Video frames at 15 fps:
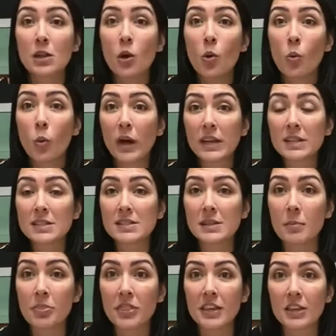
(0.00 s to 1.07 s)
what is
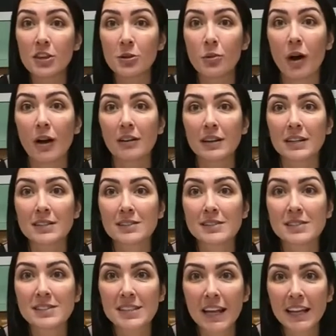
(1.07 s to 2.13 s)
something you are
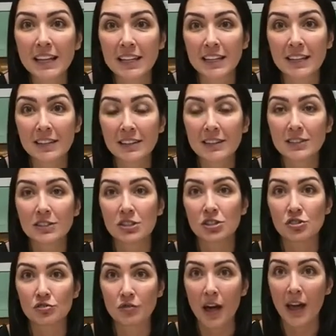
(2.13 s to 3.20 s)
excited to
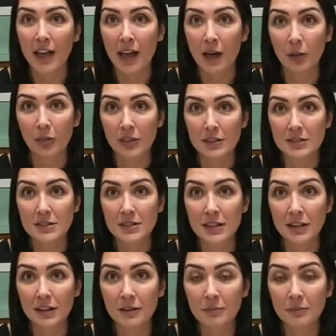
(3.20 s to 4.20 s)
try out this year?